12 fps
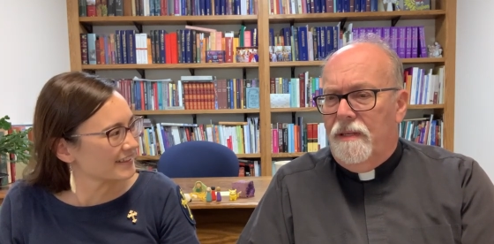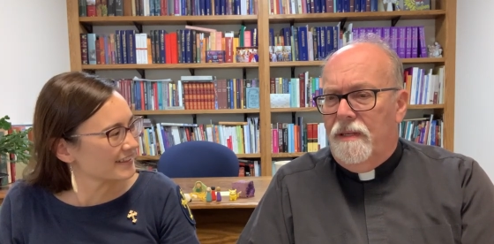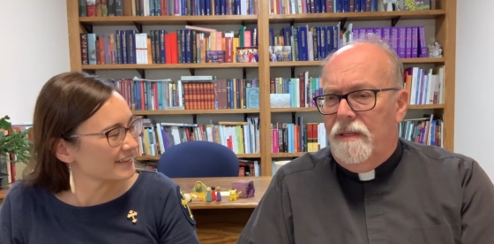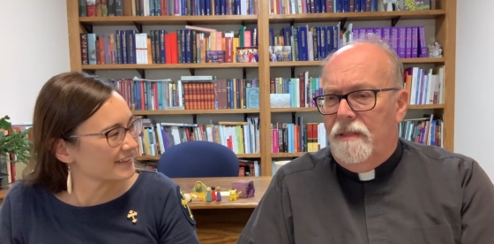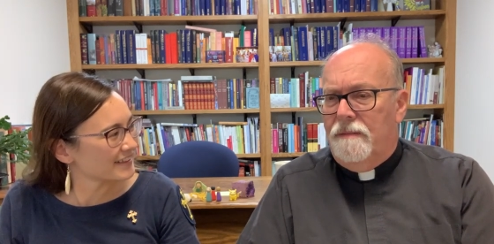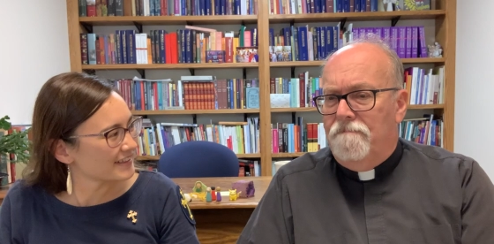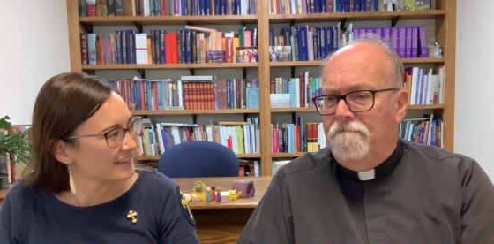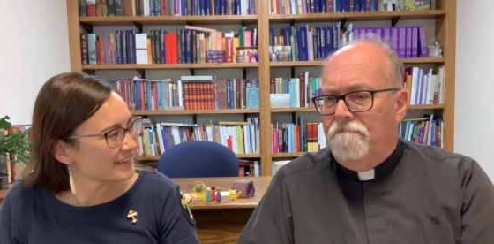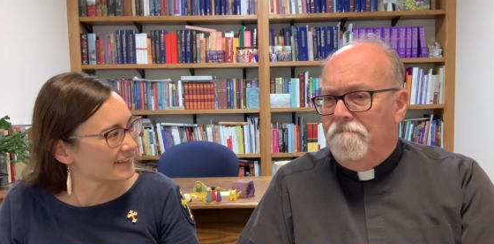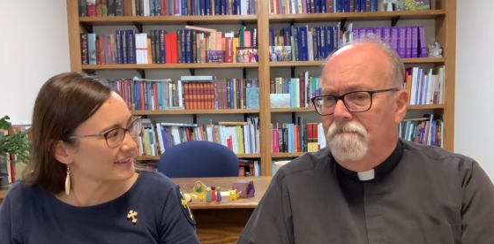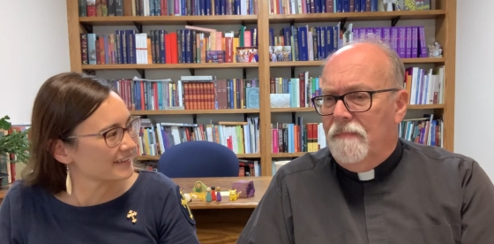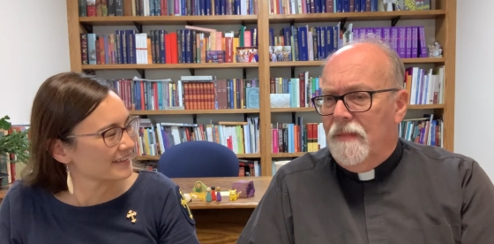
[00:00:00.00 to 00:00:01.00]
Speaker 1: Uh,
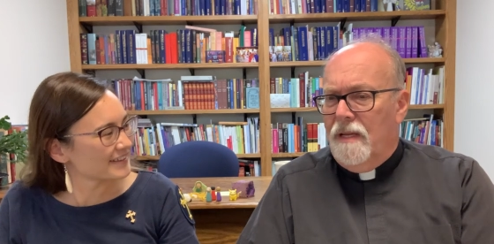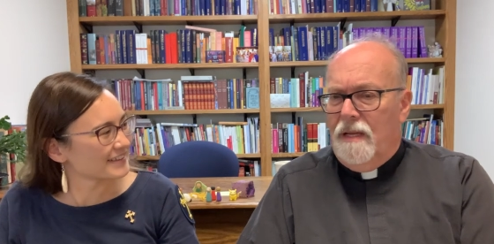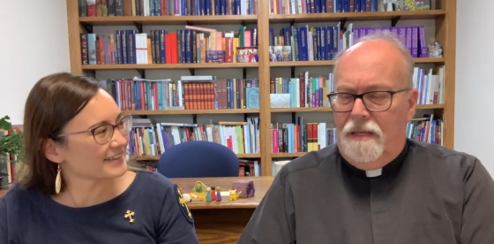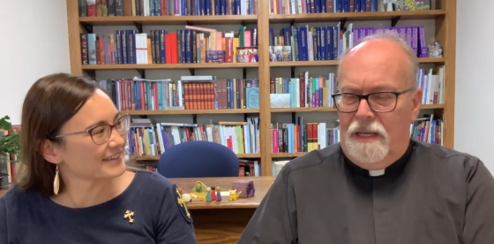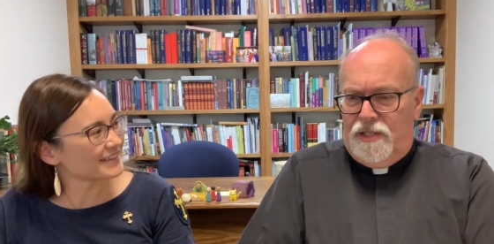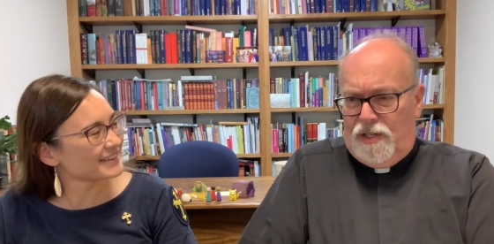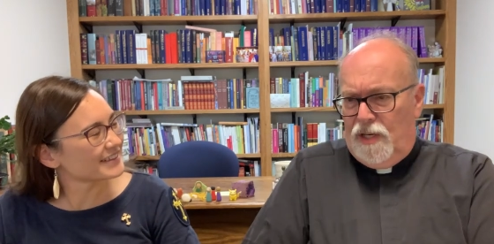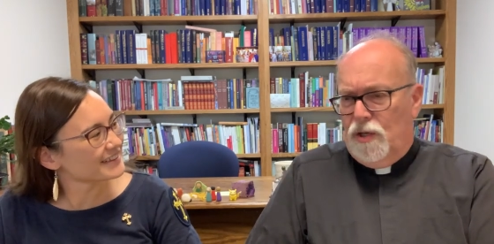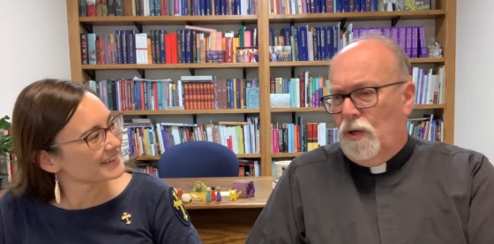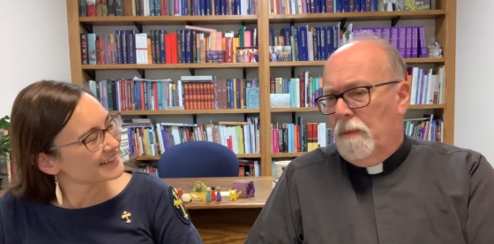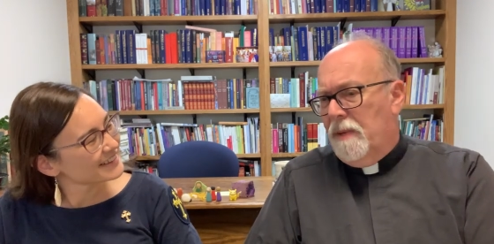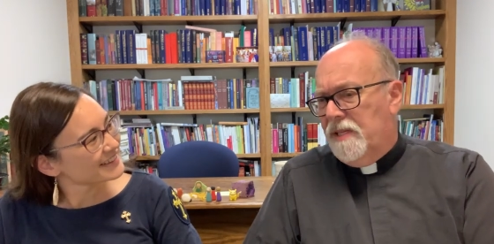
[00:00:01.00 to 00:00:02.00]
I started
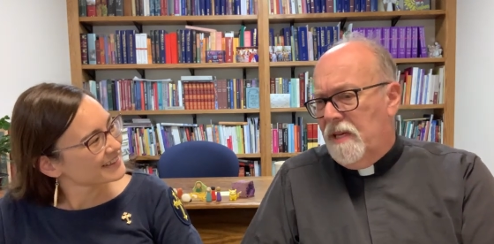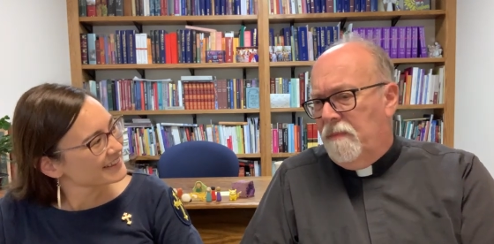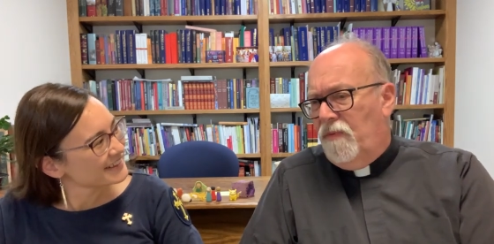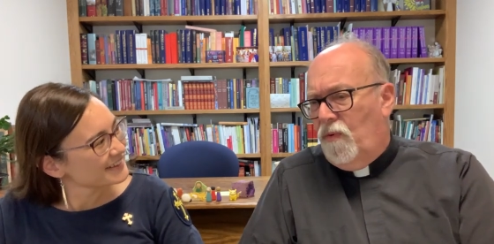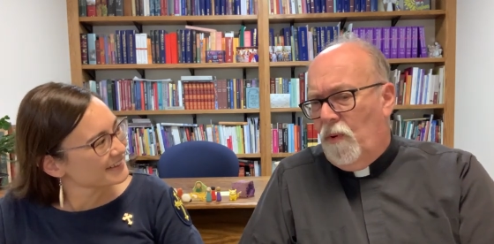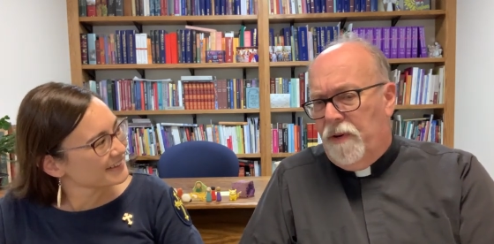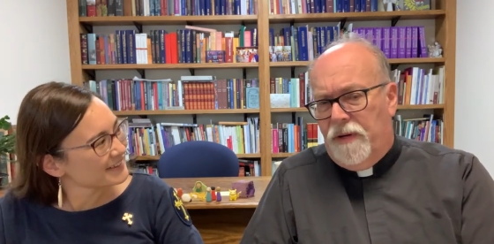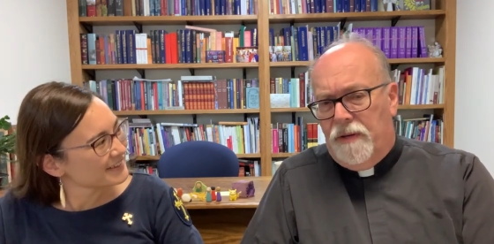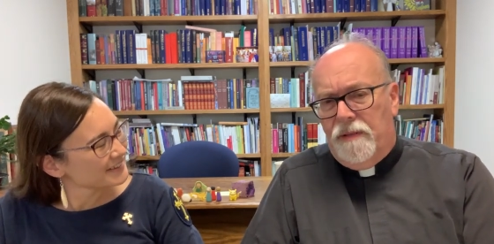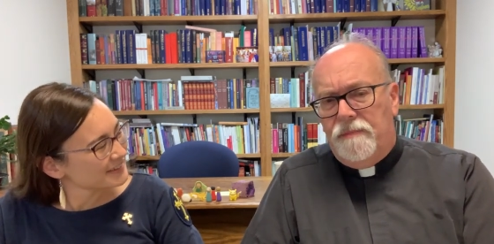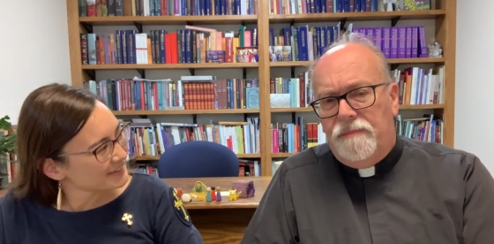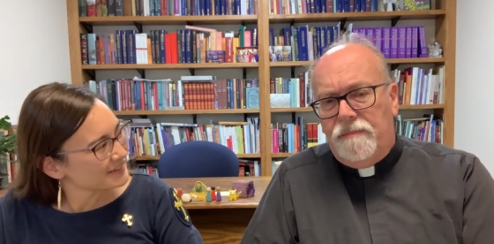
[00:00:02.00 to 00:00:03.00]
during my Sem four
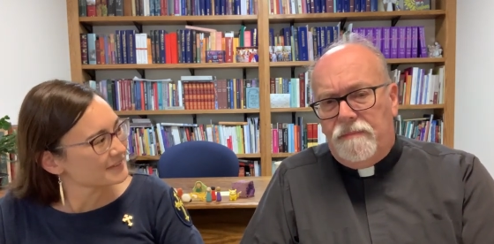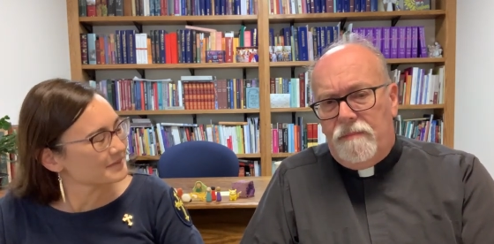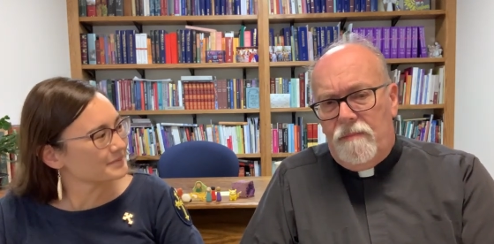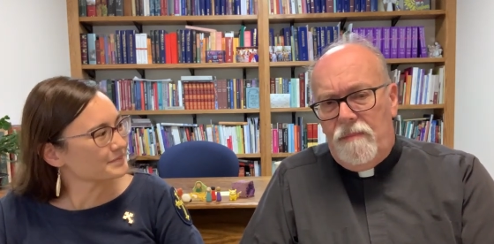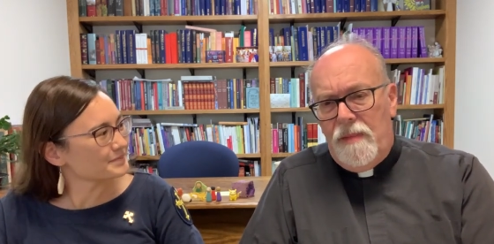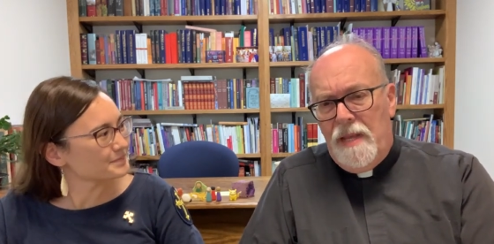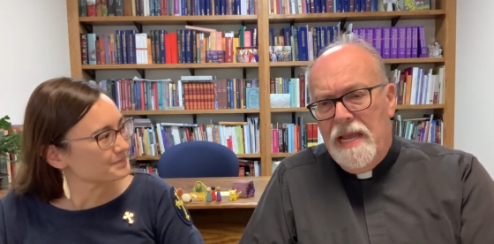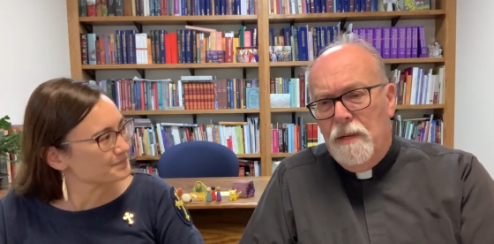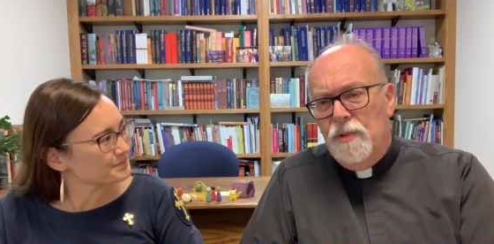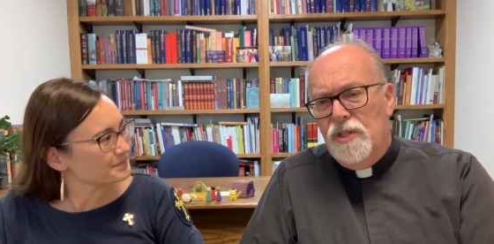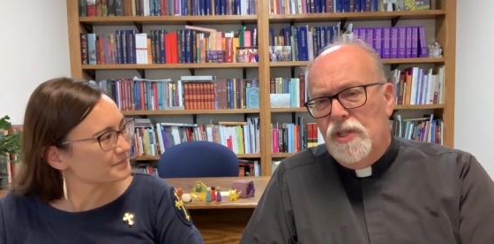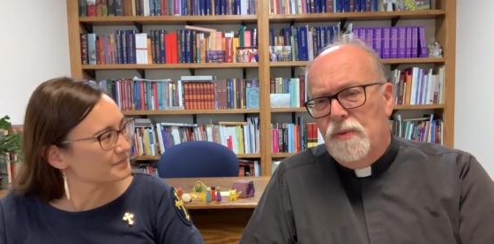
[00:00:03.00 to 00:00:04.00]
year, and
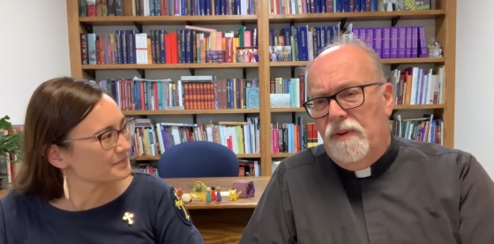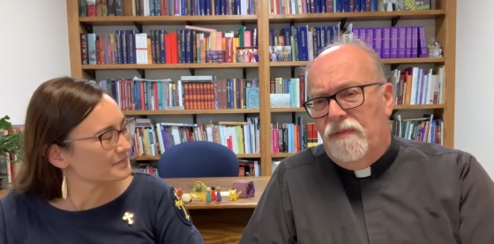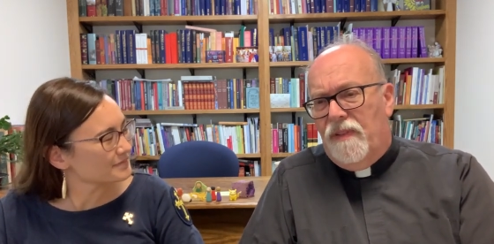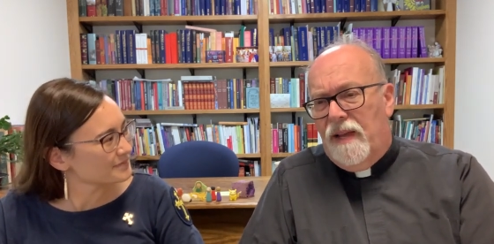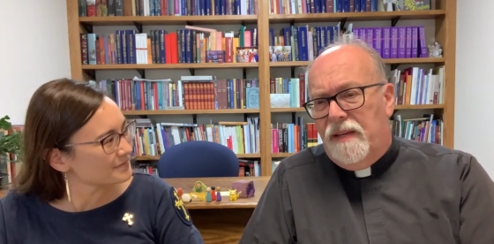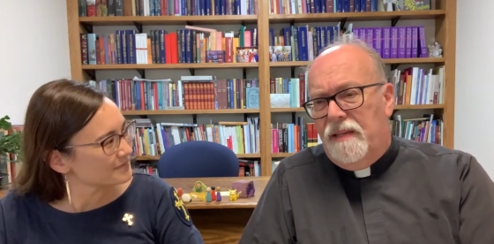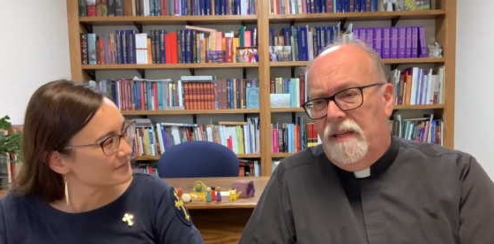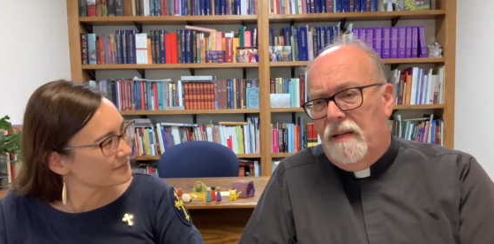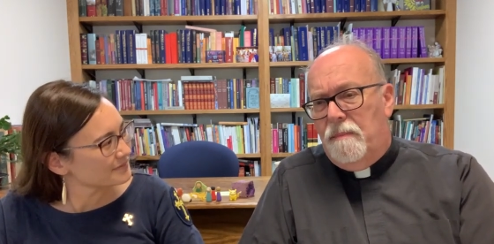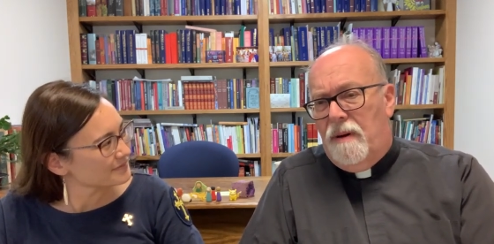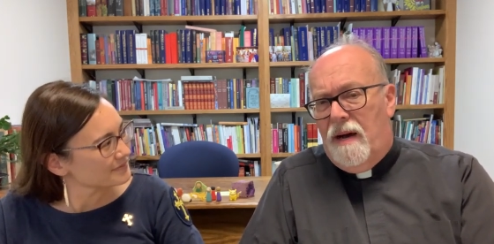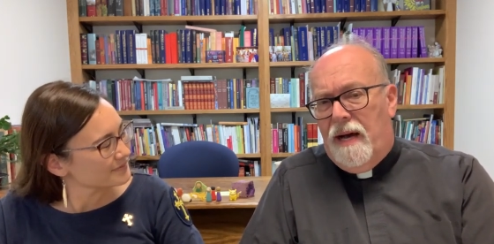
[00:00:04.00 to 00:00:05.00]
was just reflecting
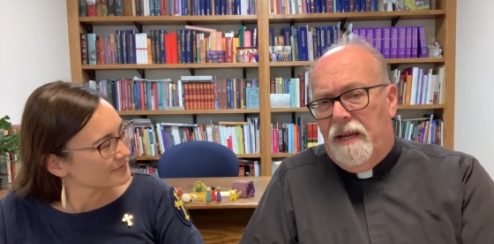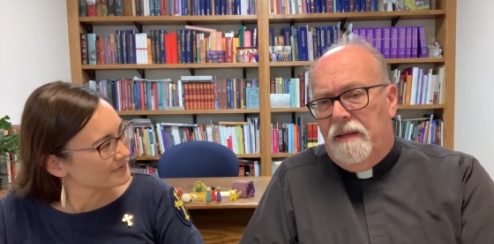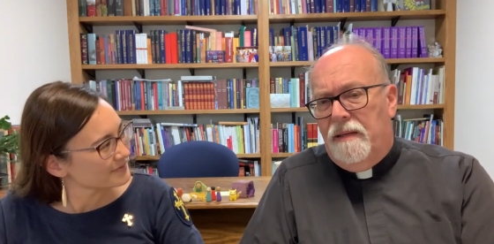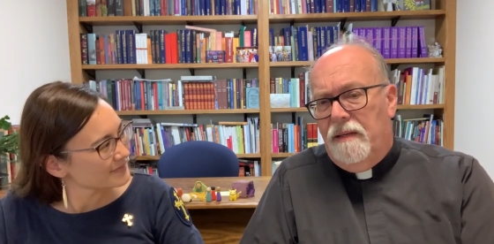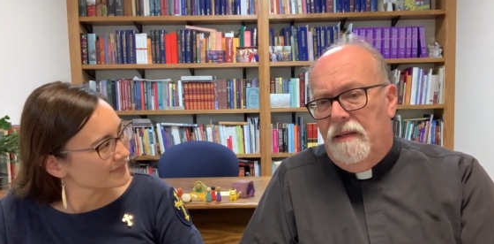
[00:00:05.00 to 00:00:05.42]
upon